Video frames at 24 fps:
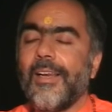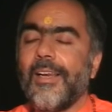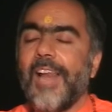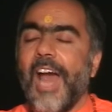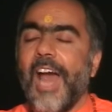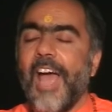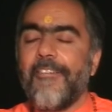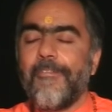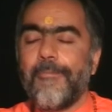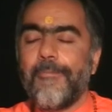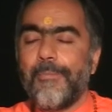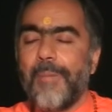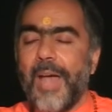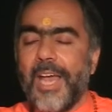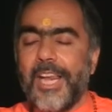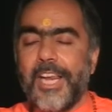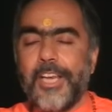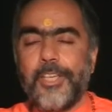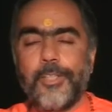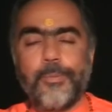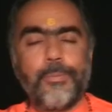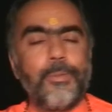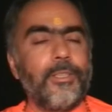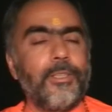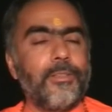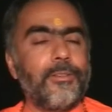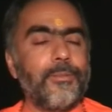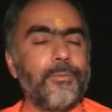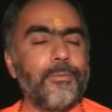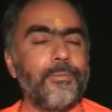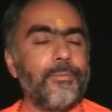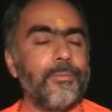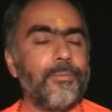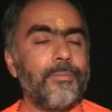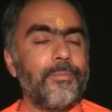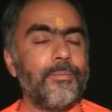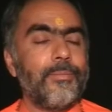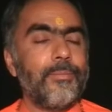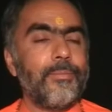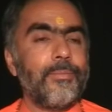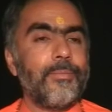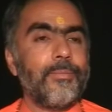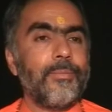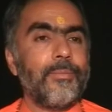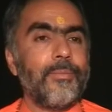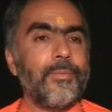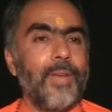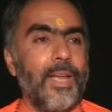life management,
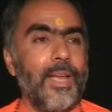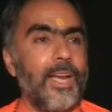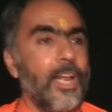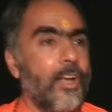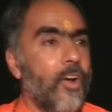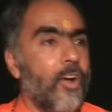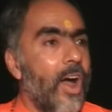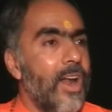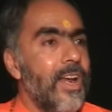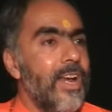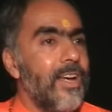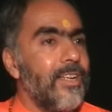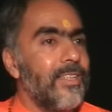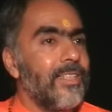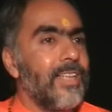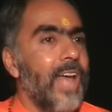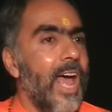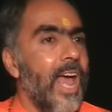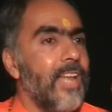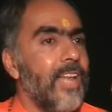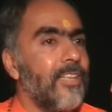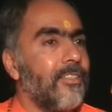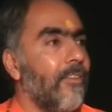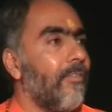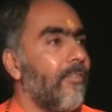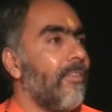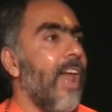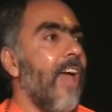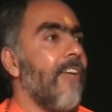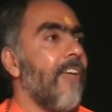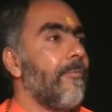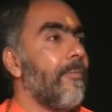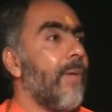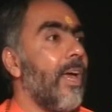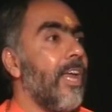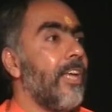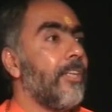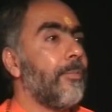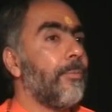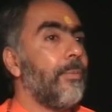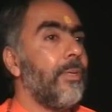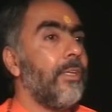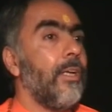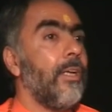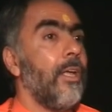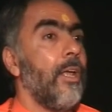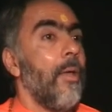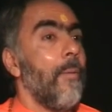and I call it science of life
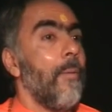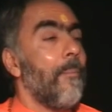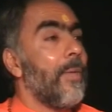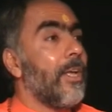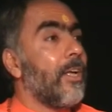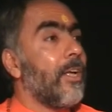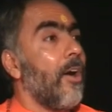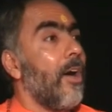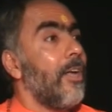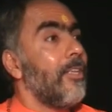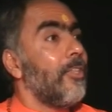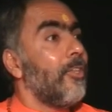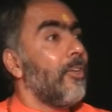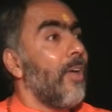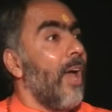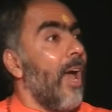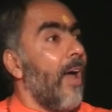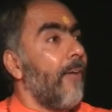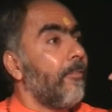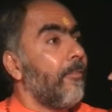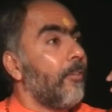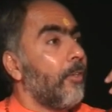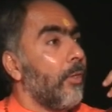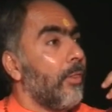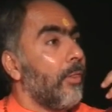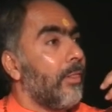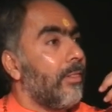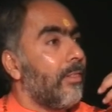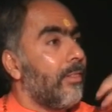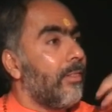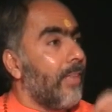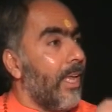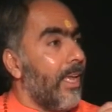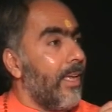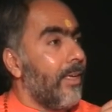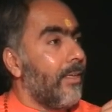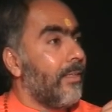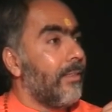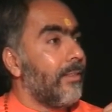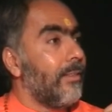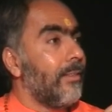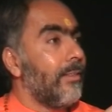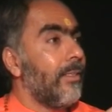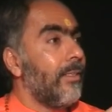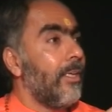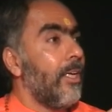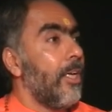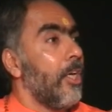management because you have to think,
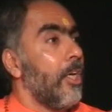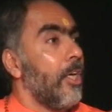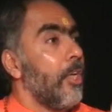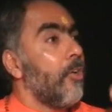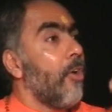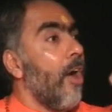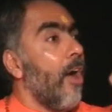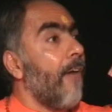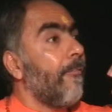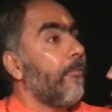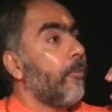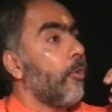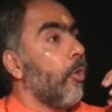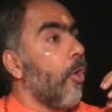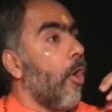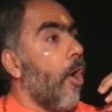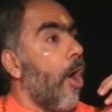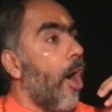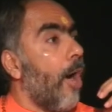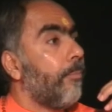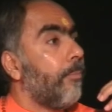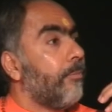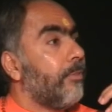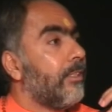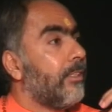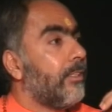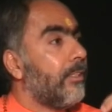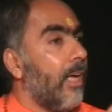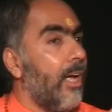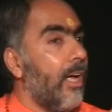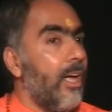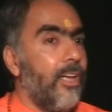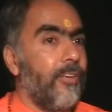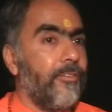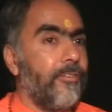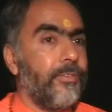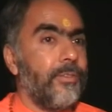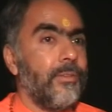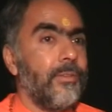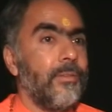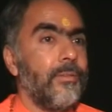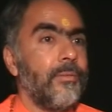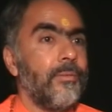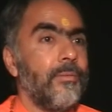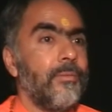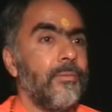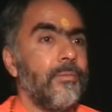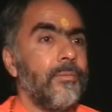you have to observe,
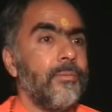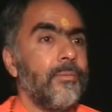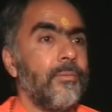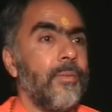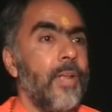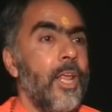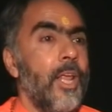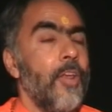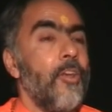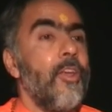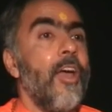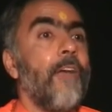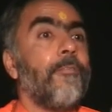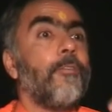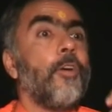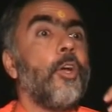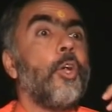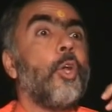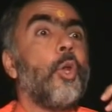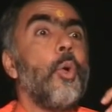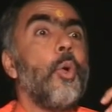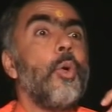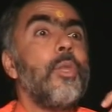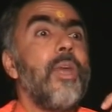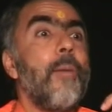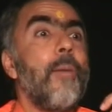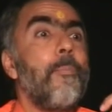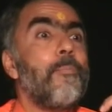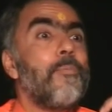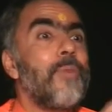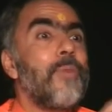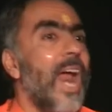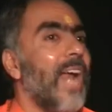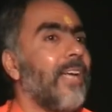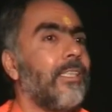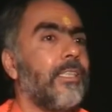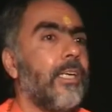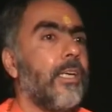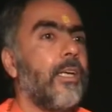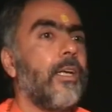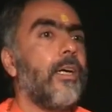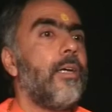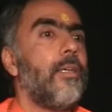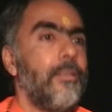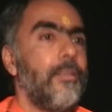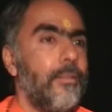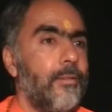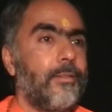you have to do the
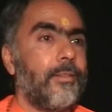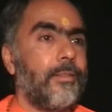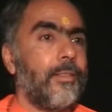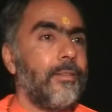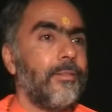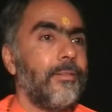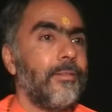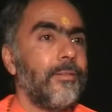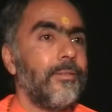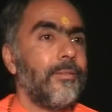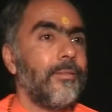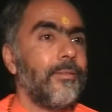practicals,